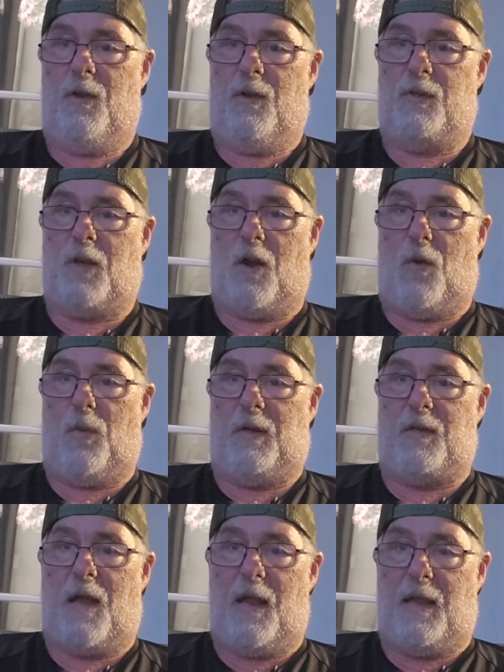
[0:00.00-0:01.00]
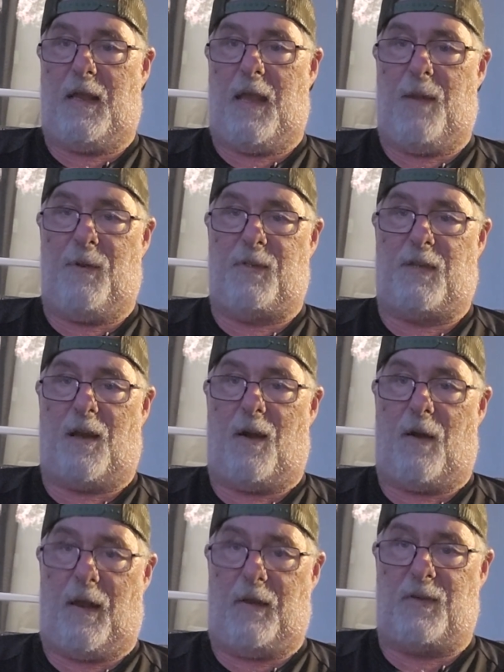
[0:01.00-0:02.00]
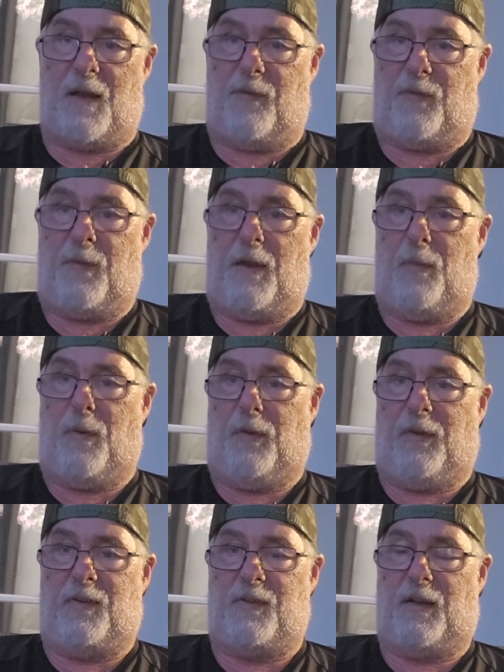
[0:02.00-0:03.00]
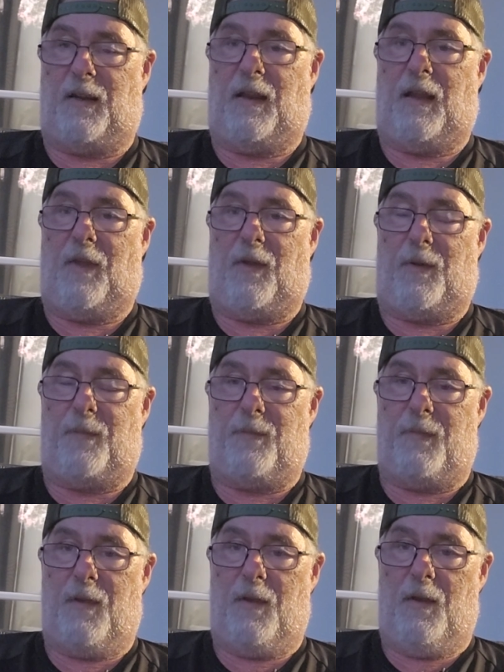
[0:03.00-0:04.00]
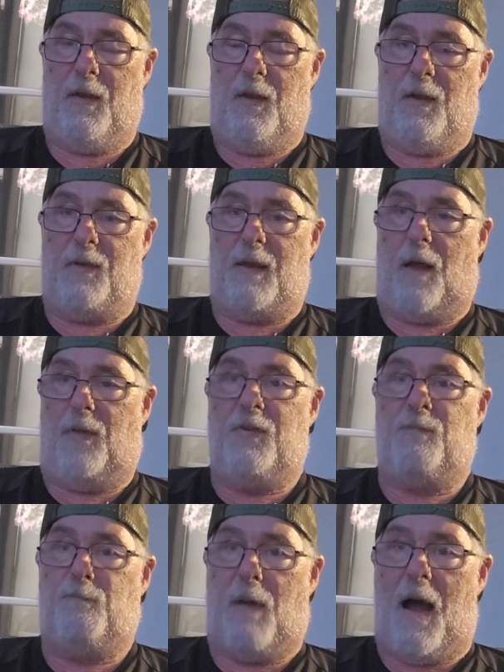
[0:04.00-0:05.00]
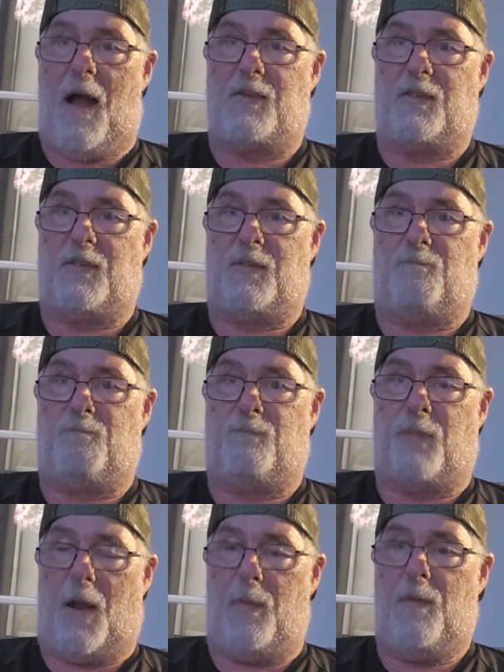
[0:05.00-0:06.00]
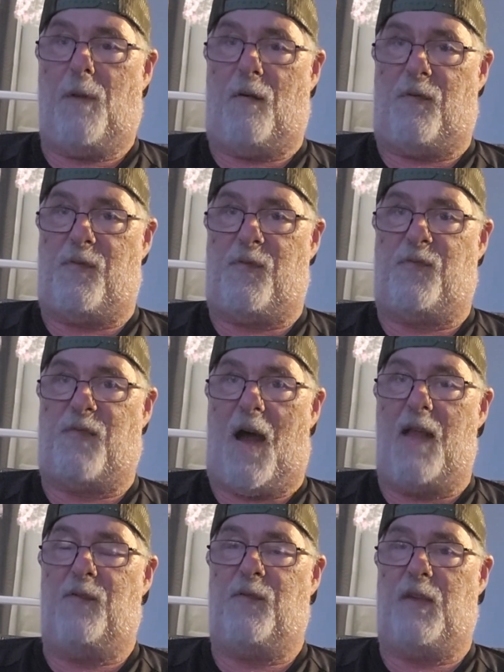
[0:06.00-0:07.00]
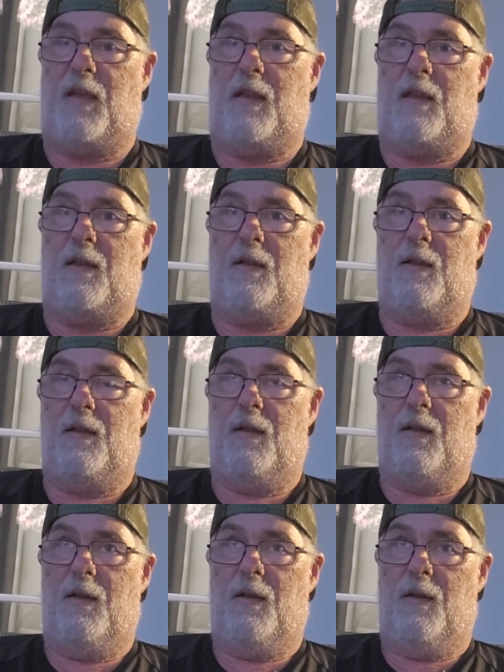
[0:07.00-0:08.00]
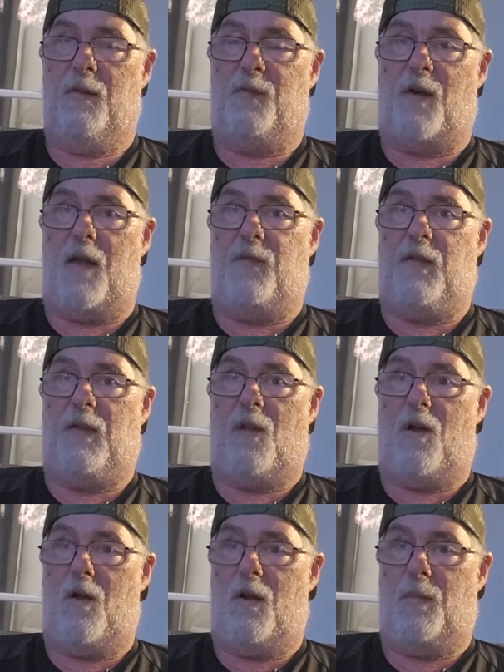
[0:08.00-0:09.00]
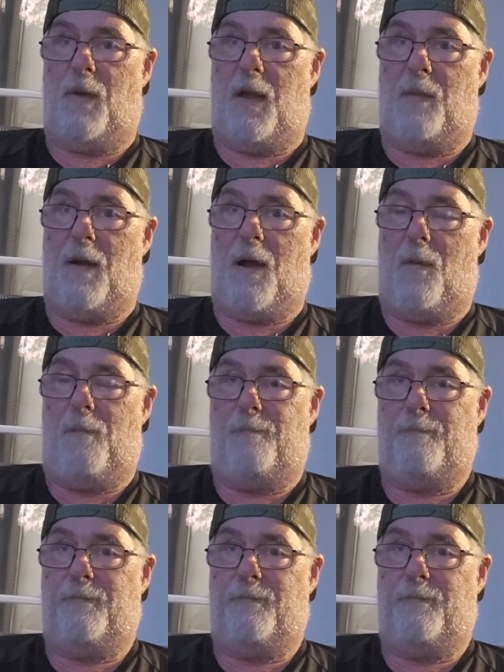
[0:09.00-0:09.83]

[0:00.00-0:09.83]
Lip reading: So when the time came, I said, all right, it's time for me to put this thing together. So now this box is probably about 5 feet long by about